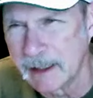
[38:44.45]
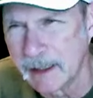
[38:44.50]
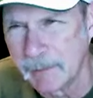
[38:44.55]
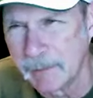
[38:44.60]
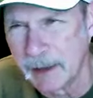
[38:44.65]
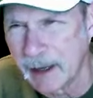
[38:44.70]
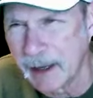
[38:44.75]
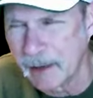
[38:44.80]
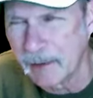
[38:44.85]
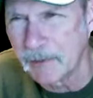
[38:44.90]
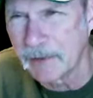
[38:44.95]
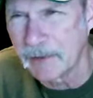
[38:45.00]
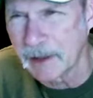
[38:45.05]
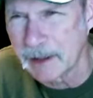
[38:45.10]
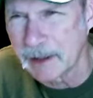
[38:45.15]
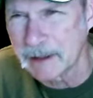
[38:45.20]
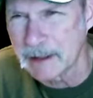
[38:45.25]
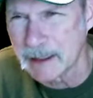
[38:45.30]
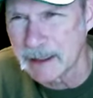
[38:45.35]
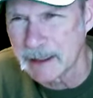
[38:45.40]
But I don't think
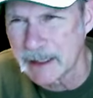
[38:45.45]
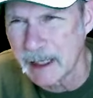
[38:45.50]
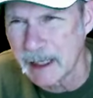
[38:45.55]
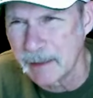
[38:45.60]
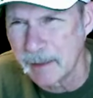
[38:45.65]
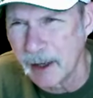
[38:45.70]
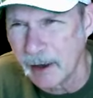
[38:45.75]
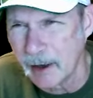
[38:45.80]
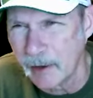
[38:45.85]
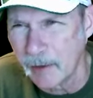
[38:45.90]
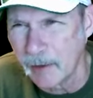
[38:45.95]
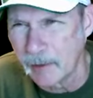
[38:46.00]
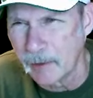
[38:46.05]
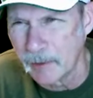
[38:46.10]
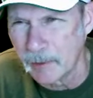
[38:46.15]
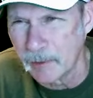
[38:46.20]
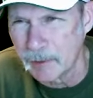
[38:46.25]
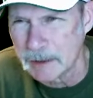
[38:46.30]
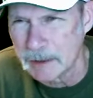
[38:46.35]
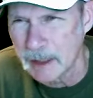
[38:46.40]
it's the same Harrell.
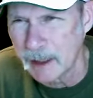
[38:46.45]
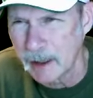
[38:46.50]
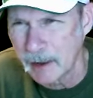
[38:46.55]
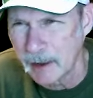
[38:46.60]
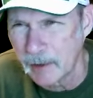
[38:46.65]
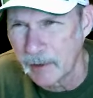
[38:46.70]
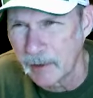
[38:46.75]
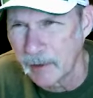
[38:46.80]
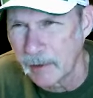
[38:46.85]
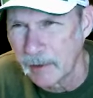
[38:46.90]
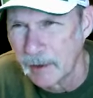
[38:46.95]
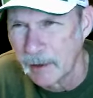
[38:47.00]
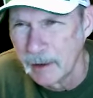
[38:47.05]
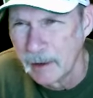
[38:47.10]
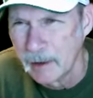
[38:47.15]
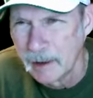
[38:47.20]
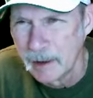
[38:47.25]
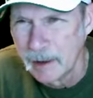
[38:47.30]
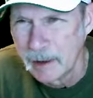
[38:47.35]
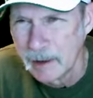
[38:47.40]
There was a Harrell
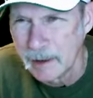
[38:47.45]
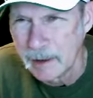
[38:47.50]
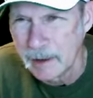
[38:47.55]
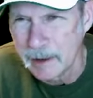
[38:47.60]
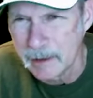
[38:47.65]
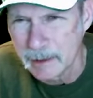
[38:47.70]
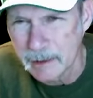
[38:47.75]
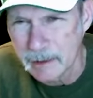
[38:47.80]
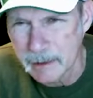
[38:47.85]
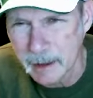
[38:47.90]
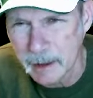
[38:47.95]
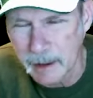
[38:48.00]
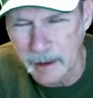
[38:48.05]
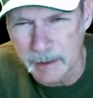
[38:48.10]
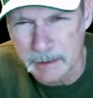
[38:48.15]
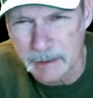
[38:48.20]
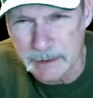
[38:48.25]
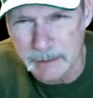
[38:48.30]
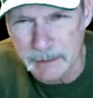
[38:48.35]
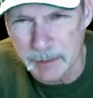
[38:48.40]
in
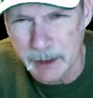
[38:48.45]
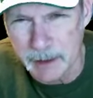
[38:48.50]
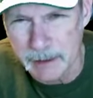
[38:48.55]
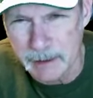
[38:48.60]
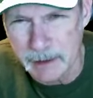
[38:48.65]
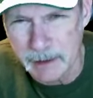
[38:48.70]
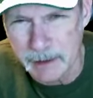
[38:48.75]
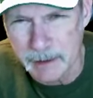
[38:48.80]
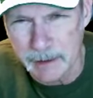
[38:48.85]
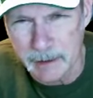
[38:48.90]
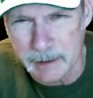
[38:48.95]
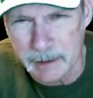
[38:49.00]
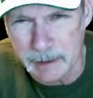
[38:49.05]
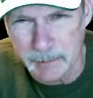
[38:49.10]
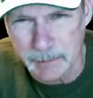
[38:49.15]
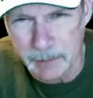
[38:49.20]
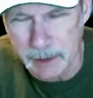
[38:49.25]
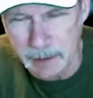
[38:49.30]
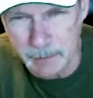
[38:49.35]
college, but I think he might